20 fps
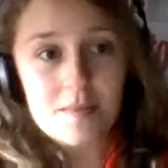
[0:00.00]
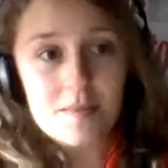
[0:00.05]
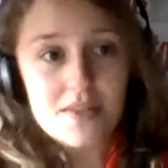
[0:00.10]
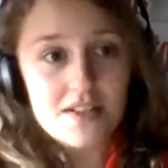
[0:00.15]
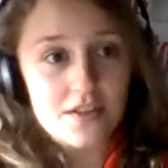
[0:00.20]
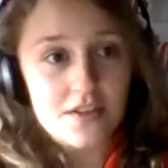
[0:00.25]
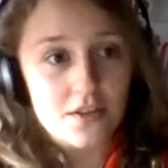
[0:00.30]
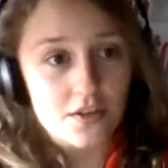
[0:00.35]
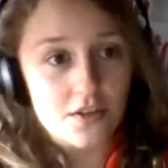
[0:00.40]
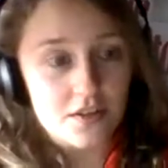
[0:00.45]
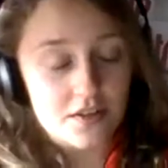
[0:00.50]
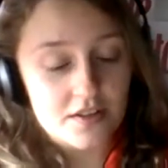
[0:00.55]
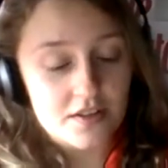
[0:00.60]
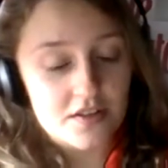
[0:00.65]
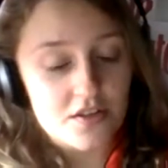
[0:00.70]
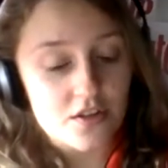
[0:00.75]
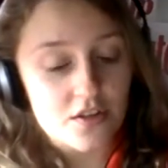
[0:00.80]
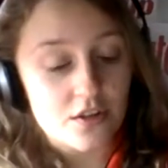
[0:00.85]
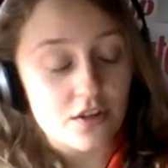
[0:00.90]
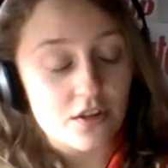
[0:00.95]
still
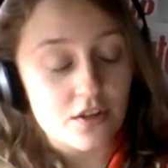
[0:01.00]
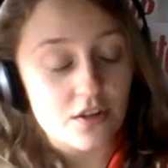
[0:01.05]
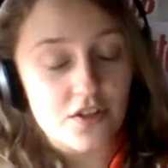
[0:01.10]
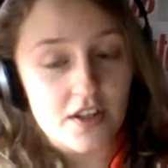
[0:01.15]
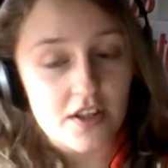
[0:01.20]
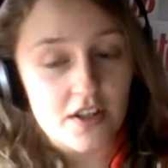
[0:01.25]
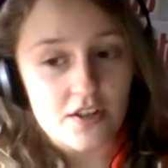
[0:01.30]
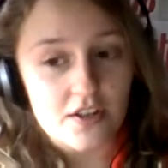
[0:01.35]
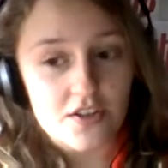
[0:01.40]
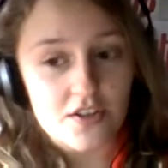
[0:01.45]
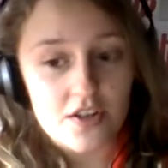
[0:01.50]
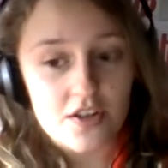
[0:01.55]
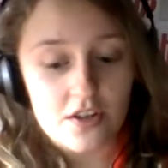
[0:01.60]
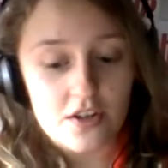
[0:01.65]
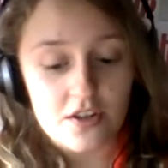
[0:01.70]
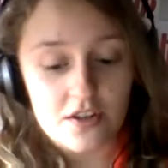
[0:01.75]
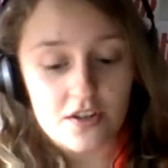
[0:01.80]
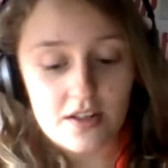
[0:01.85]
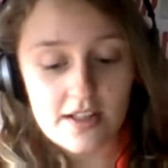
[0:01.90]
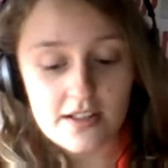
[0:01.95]
sort of, I got
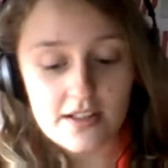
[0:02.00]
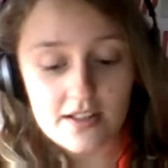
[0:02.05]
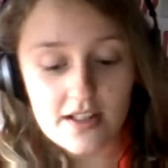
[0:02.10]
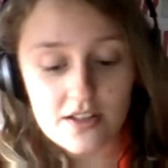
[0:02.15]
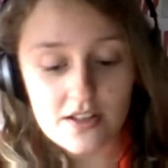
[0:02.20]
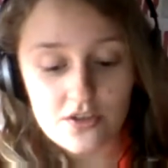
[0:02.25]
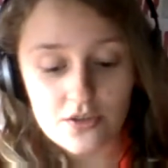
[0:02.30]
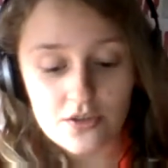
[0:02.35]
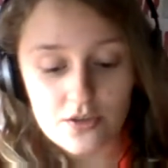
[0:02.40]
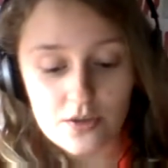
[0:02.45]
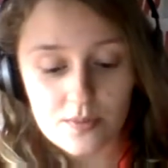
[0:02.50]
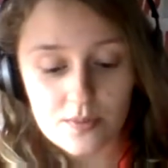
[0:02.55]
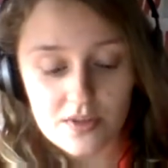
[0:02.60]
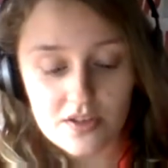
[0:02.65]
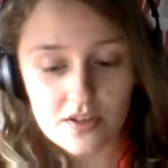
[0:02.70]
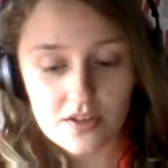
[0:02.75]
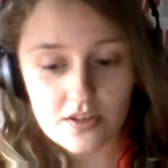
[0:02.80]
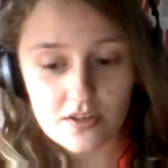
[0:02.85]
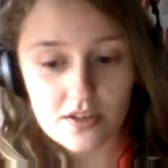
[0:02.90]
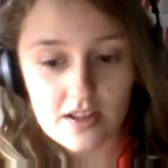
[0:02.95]
stuck on that schedule, so I'm
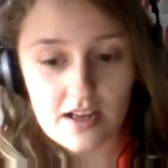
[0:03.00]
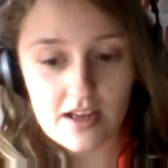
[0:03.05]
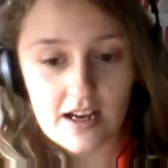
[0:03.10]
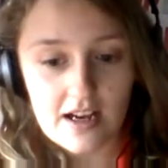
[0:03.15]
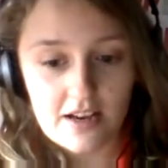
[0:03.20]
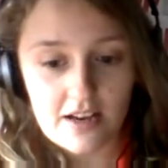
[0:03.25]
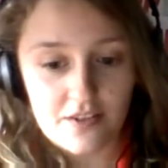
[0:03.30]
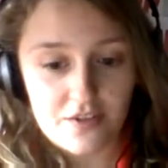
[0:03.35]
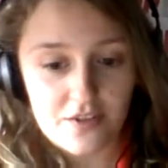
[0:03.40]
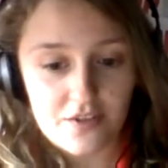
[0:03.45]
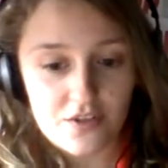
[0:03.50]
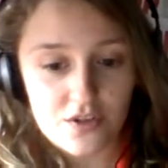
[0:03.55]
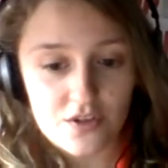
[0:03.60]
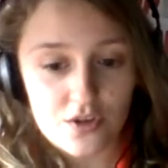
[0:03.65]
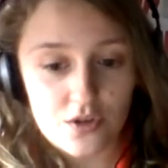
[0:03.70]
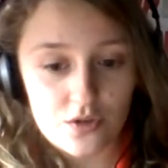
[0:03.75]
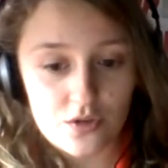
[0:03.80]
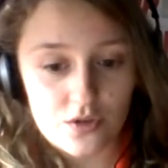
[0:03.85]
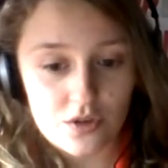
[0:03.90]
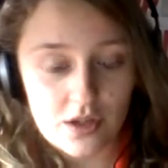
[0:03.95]
still like half
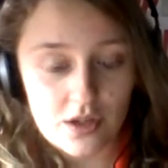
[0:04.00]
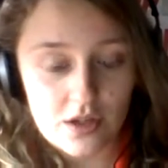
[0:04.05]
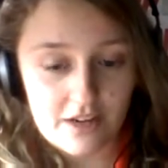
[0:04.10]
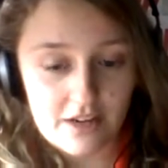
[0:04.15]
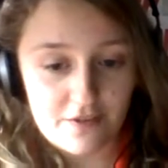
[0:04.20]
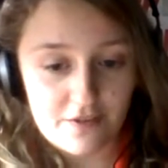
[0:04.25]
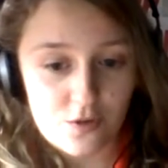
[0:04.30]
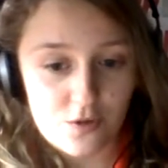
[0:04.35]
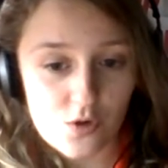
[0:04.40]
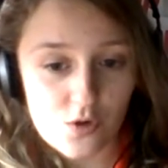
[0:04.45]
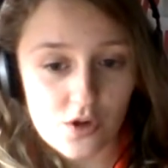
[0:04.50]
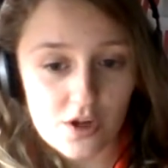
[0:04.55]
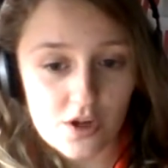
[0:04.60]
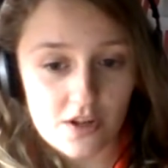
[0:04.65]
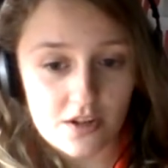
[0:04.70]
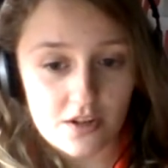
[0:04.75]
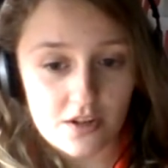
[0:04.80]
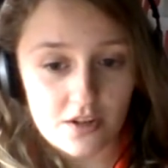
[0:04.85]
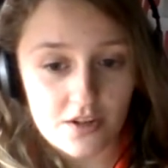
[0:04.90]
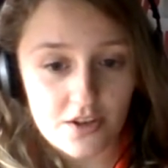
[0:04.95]
2 till half
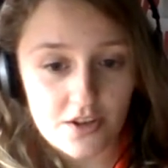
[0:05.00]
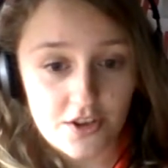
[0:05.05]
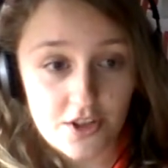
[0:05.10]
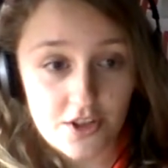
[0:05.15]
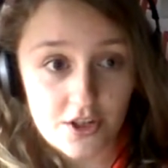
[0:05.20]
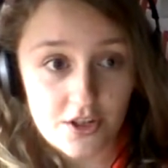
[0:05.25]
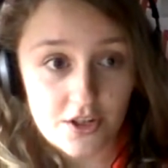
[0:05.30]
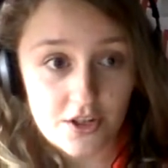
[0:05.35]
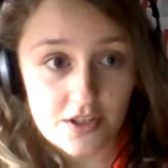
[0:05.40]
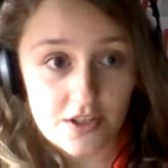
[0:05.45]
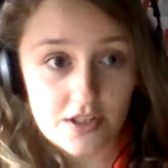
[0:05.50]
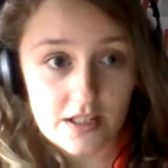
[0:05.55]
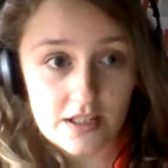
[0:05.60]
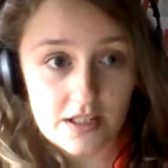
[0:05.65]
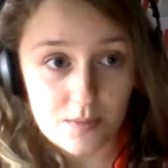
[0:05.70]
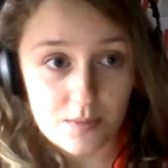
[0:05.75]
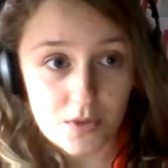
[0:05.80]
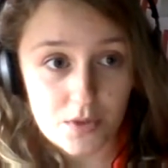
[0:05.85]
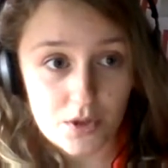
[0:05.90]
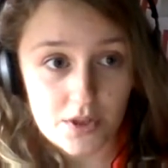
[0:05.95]
4 Thursday
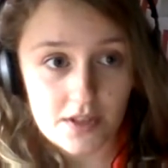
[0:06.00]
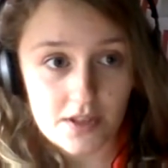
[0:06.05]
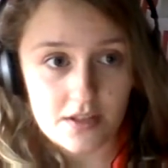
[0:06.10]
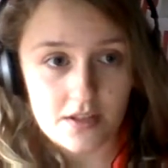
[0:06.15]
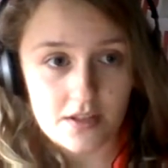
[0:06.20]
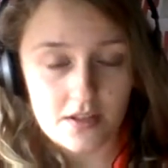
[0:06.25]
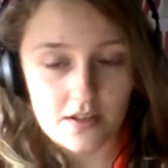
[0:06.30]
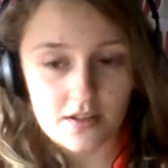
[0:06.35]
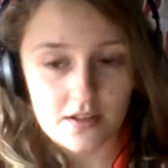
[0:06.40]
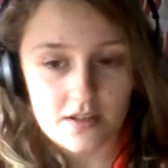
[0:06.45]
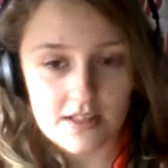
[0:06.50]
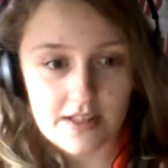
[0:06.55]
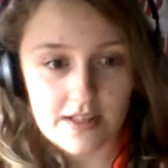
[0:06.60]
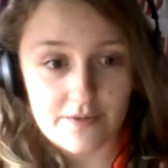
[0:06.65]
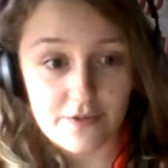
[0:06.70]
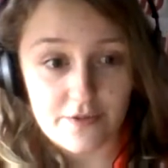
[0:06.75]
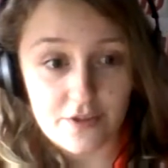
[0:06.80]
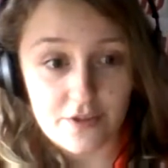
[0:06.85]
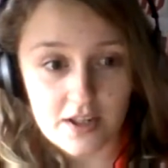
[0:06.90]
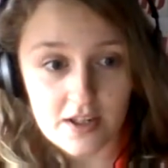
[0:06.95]
morning,
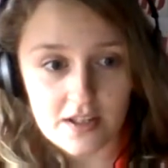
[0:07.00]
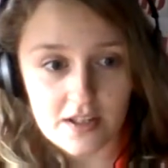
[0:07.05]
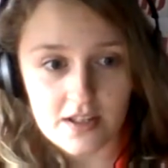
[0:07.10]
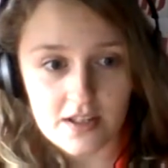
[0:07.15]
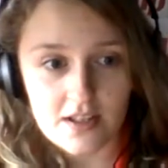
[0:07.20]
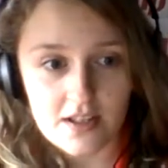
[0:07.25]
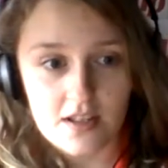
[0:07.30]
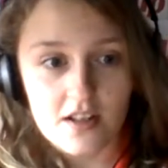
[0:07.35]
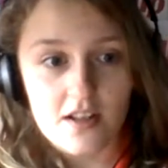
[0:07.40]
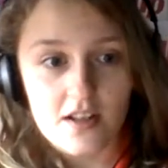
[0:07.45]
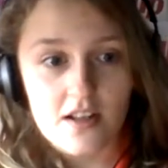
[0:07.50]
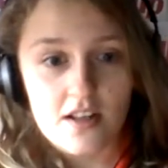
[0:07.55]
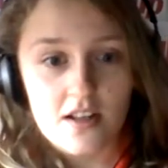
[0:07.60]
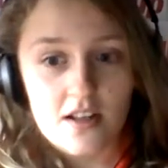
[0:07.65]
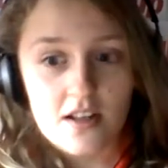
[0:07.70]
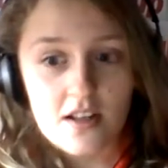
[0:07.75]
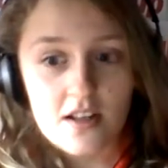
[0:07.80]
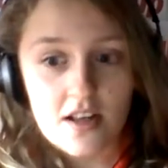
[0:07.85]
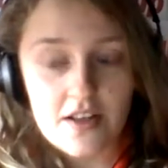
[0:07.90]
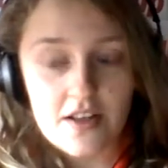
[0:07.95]
same Friday.
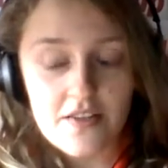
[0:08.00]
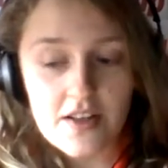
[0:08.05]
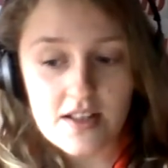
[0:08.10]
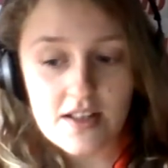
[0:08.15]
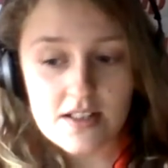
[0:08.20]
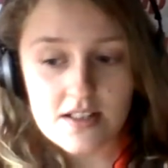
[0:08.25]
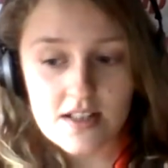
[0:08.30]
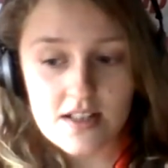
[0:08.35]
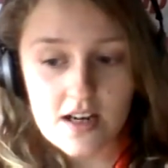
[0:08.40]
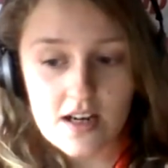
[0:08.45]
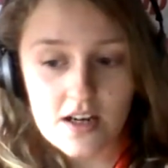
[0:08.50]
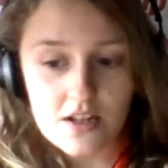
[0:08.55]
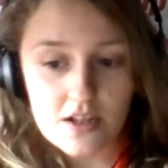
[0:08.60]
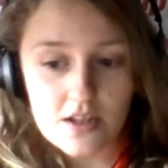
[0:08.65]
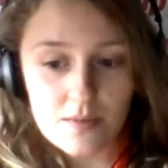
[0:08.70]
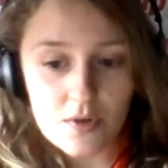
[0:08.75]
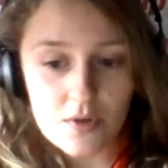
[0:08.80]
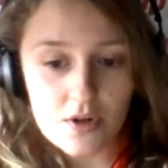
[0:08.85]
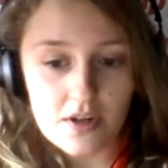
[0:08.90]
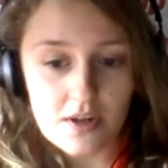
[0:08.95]
And then Saturday
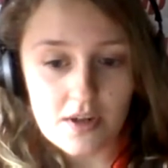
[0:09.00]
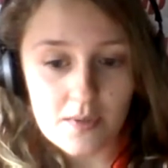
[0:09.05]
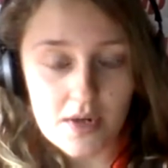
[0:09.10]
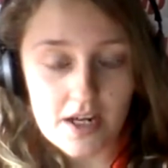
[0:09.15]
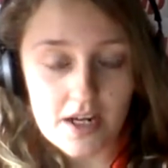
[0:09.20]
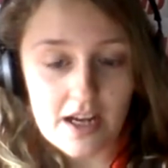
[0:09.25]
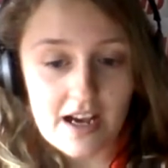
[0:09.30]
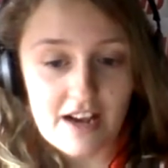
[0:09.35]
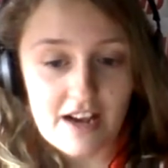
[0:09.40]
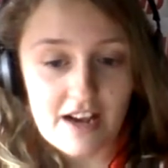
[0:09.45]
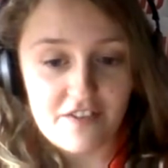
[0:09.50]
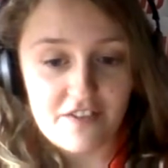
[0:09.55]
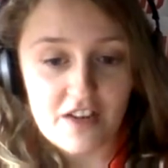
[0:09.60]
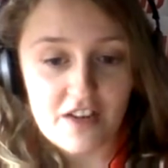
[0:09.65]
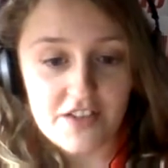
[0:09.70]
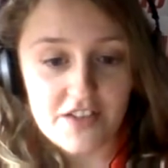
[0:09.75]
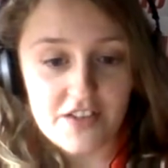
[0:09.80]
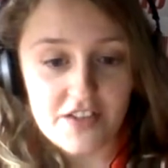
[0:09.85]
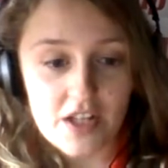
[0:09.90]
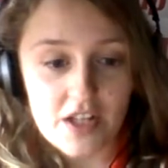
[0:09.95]
morning I work
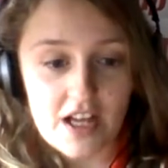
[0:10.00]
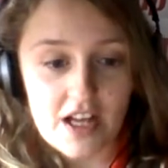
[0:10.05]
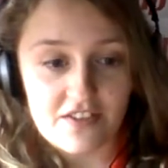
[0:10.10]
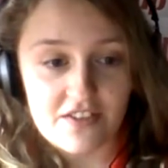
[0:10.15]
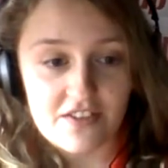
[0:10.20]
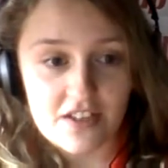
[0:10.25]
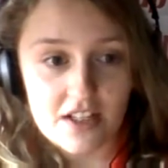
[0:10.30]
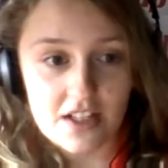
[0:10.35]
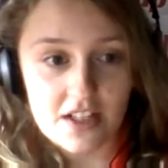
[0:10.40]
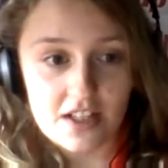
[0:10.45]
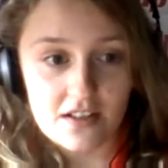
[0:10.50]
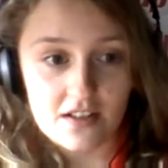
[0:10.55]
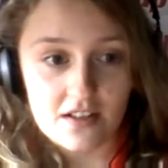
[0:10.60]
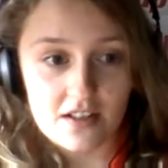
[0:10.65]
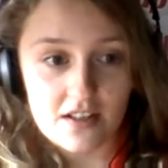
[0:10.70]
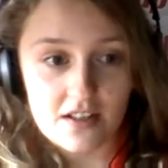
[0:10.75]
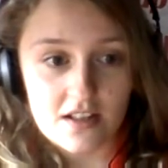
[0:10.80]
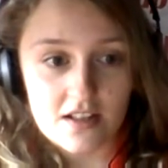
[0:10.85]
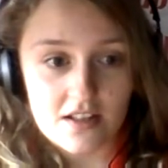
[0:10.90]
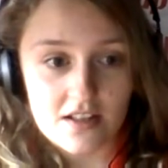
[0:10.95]
5:30 till 9:30,
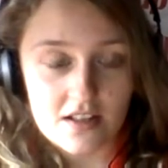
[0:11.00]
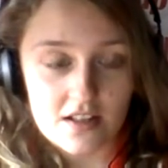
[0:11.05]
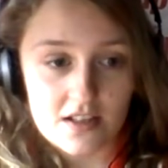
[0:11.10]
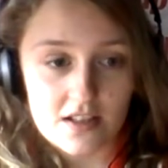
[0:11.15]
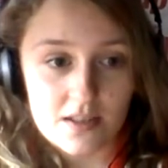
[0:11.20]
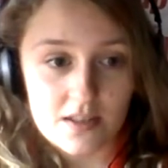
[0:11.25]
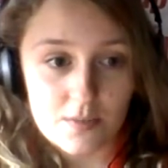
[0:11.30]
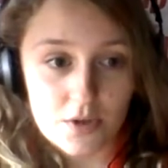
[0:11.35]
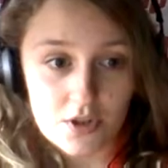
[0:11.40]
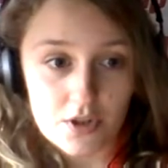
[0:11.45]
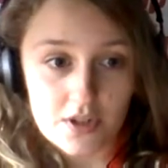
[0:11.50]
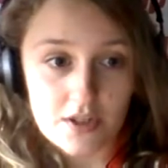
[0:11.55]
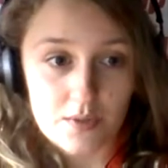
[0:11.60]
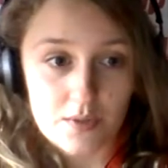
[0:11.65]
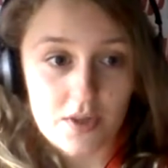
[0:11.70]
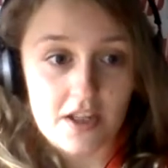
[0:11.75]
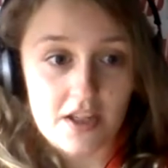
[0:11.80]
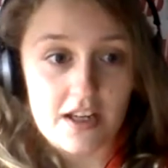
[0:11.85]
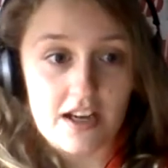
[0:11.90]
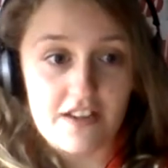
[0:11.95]
and Sunday morning I
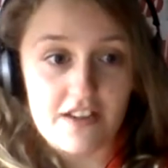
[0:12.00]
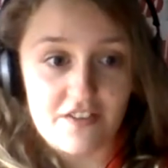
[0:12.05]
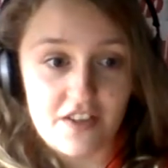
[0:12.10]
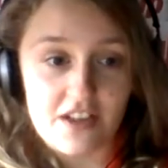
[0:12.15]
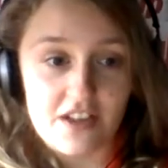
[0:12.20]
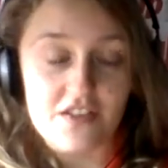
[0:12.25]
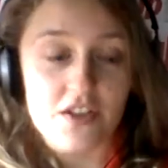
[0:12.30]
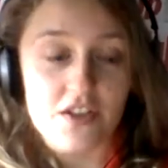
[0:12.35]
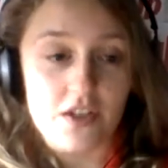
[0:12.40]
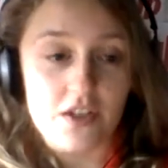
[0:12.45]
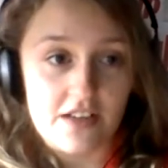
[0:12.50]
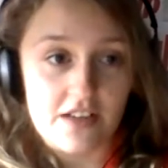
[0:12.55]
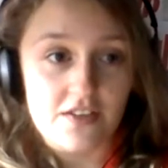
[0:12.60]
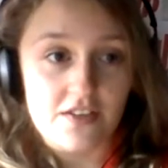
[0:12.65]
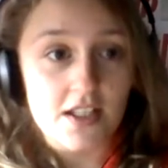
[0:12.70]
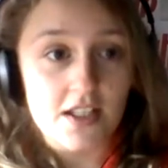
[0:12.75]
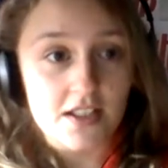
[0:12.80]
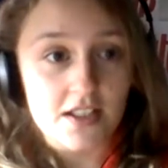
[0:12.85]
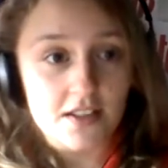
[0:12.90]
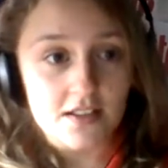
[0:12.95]
work 5:30 till
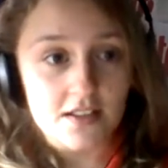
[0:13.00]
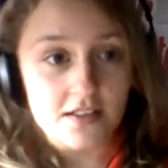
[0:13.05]
9:30.